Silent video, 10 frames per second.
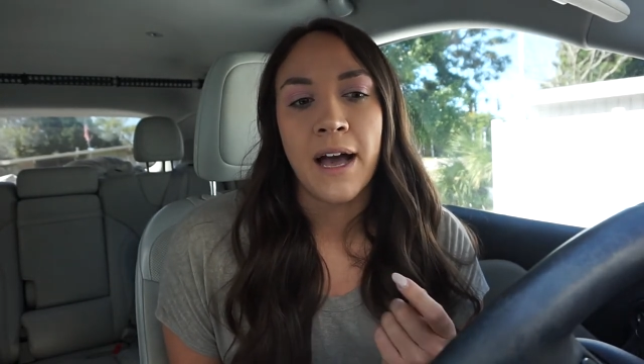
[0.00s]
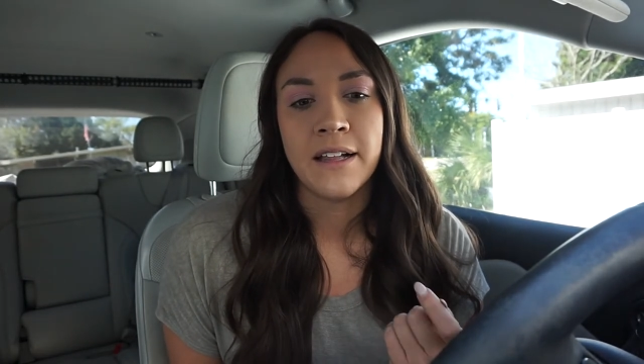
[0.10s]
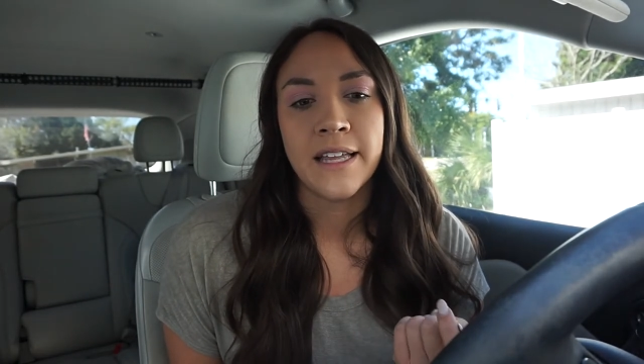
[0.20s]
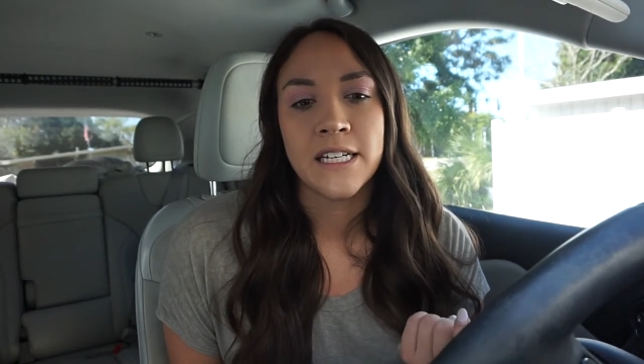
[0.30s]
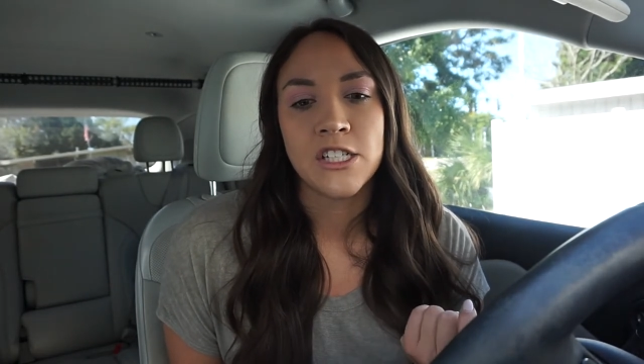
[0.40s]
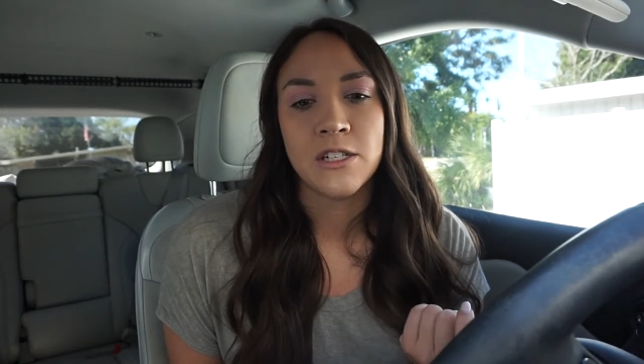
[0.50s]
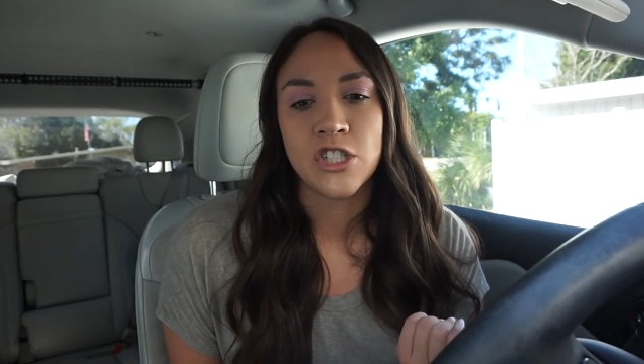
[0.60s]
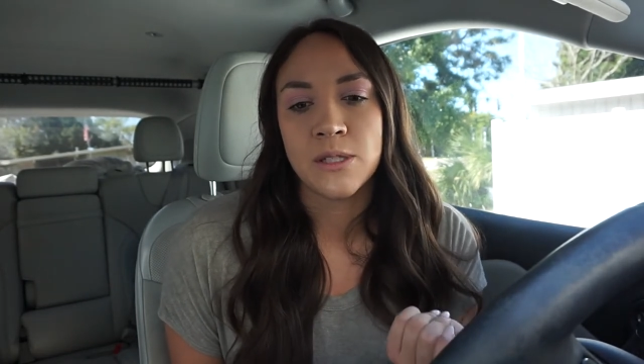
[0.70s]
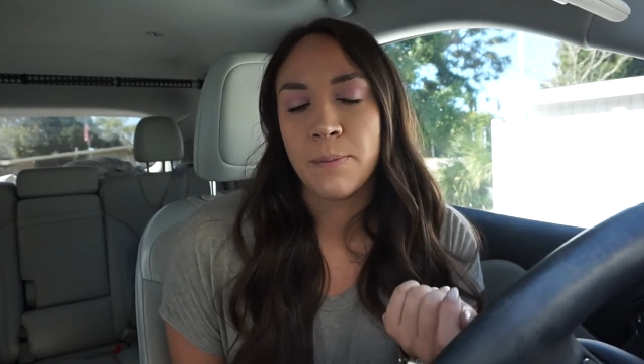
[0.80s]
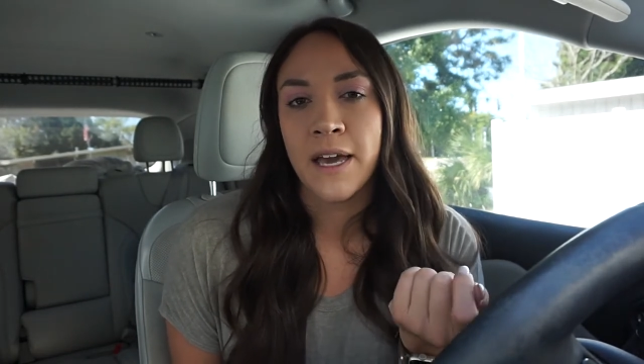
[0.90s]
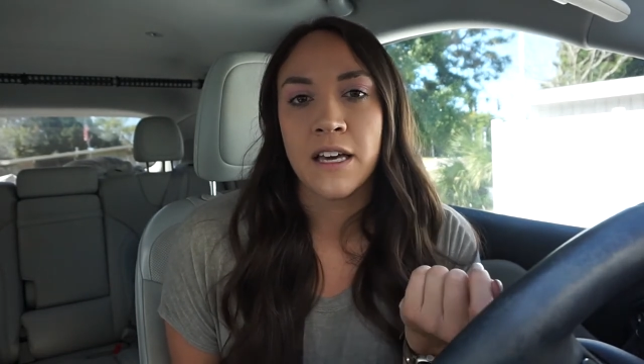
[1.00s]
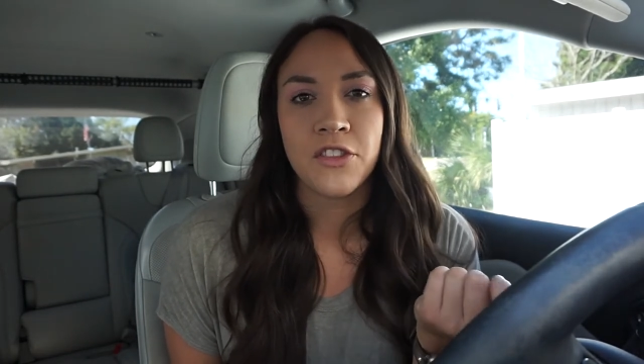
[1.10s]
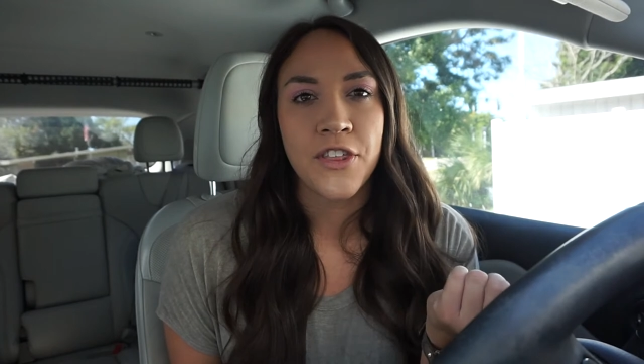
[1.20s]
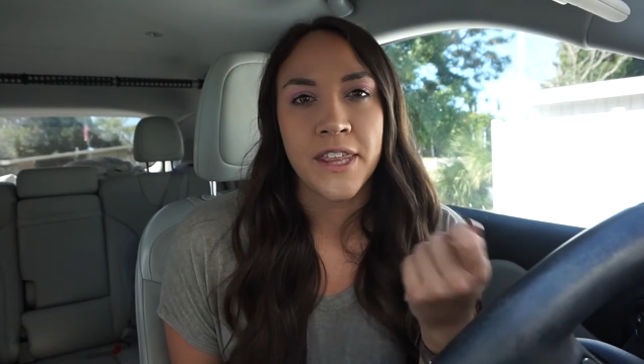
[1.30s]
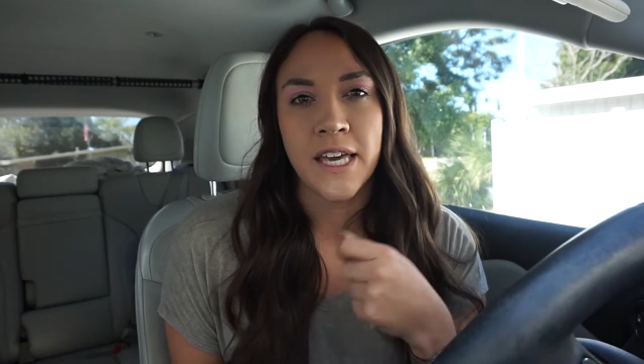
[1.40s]
I like to just
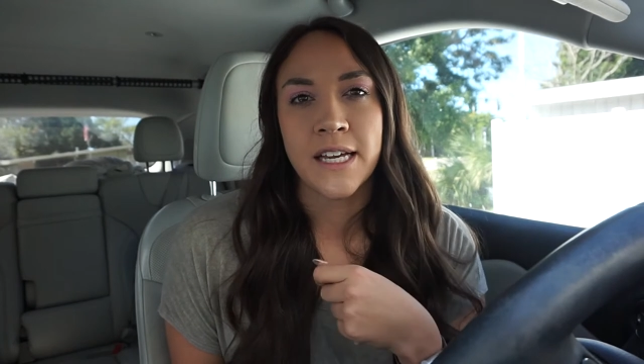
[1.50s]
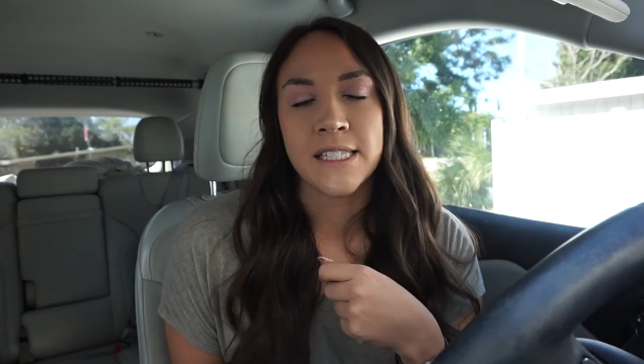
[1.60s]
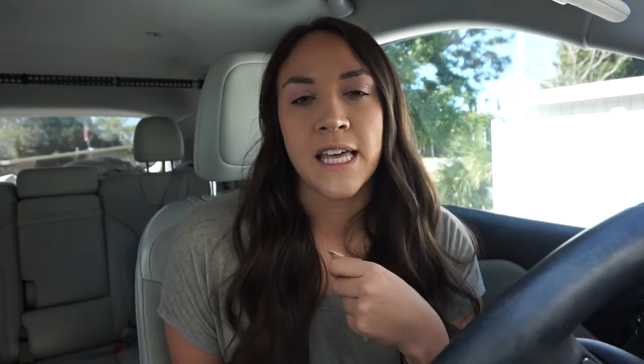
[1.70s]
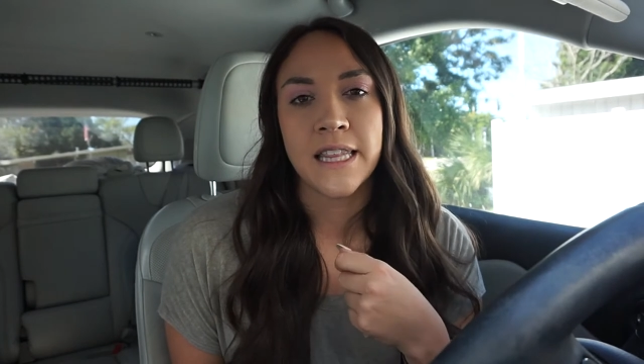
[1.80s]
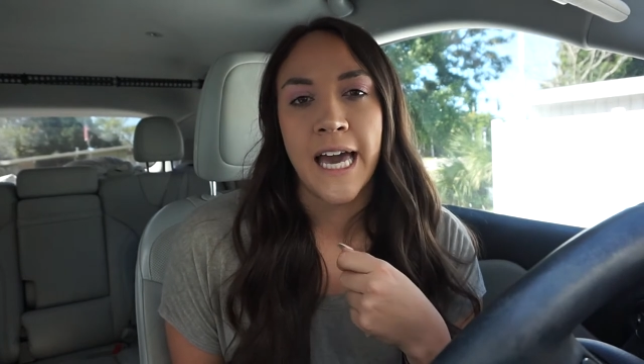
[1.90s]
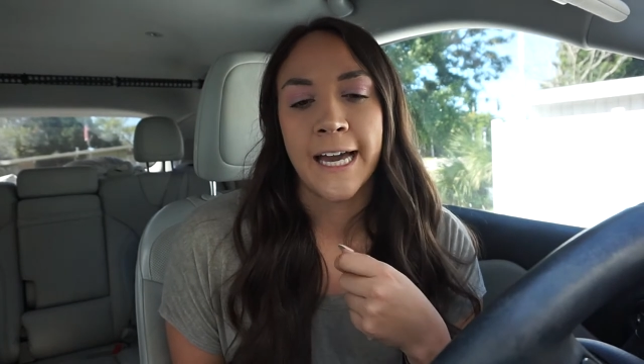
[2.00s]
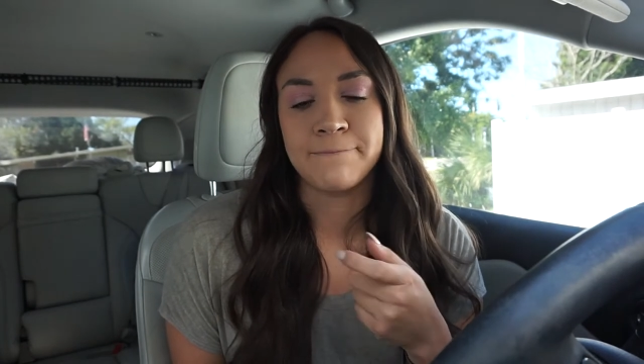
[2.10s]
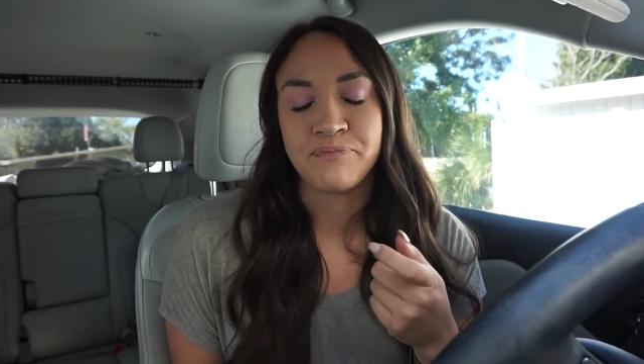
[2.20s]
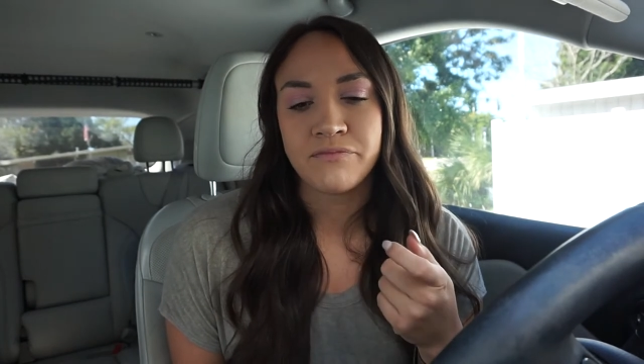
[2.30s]
pick the things that